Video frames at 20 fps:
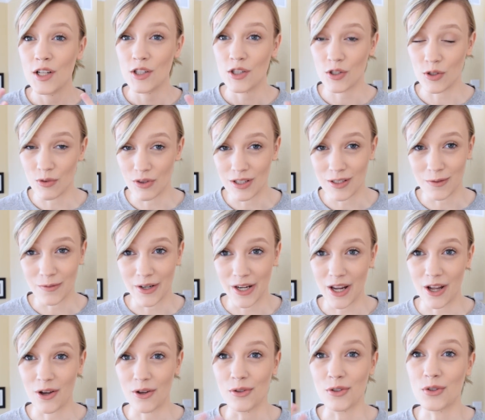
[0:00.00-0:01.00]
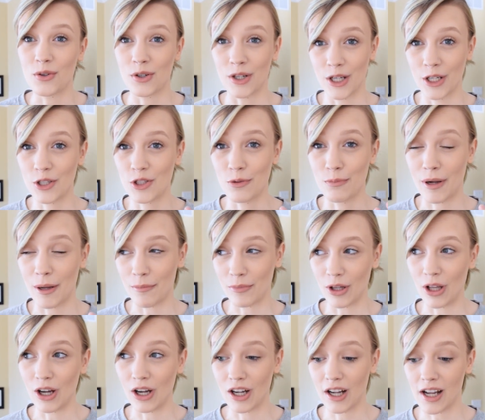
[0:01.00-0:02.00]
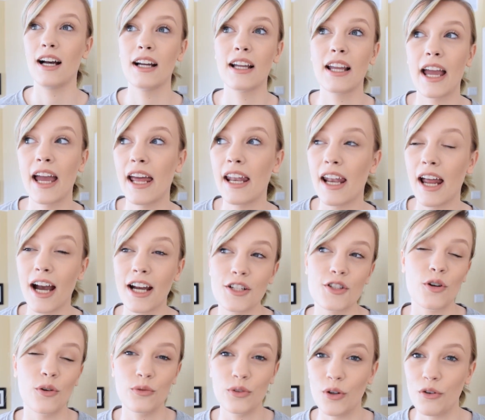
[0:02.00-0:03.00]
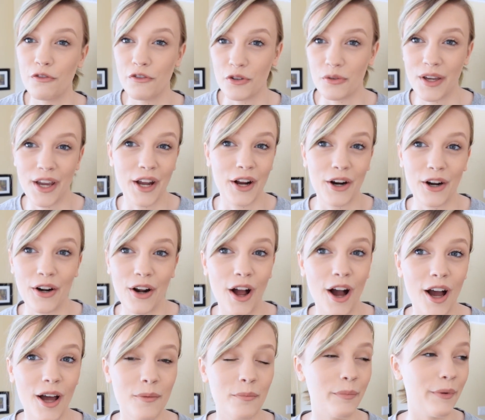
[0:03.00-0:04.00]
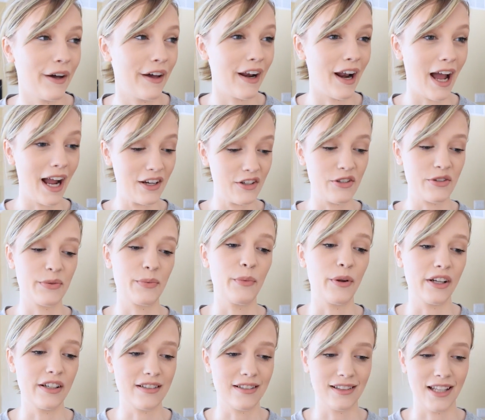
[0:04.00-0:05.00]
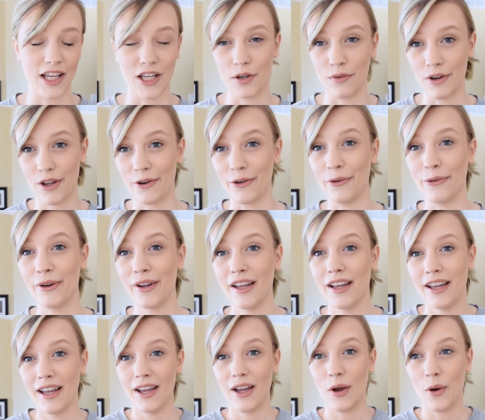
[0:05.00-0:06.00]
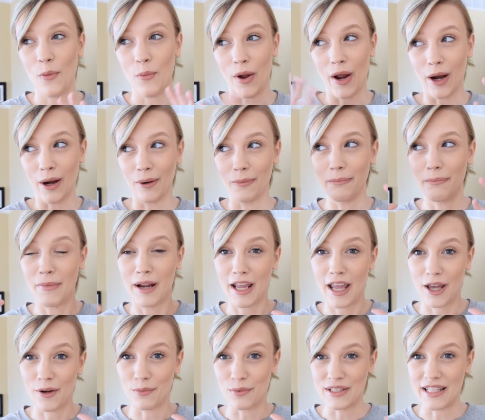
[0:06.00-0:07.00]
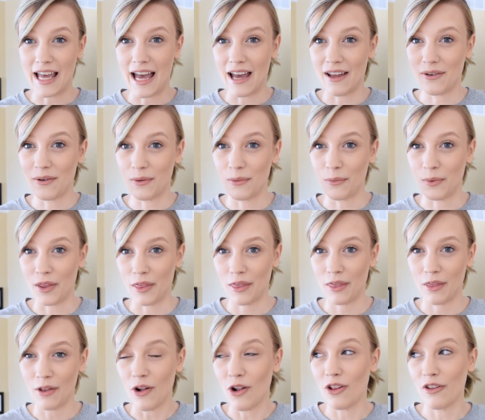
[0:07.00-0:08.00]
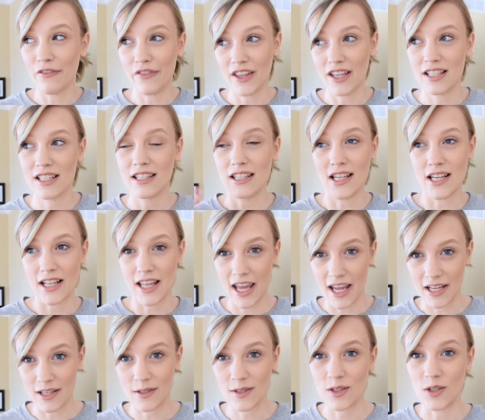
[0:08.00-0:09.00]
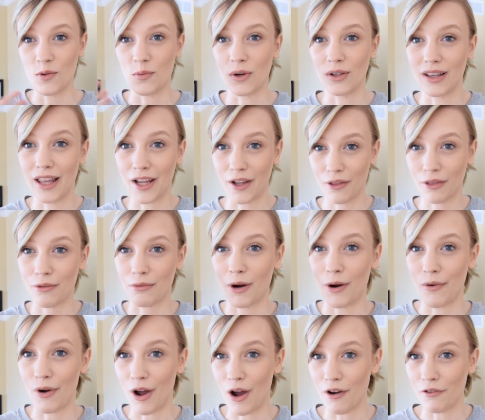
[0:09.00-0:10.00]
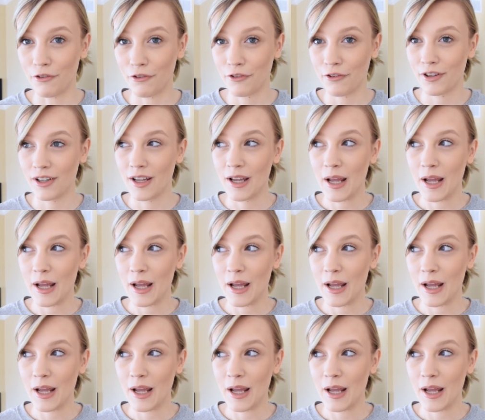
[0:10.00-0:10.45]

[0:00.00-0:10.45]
to these videos or into my blog. Again, I don't know if you care or not, but I just wanted to let you know where my head was at with all of this in case you were like thrown off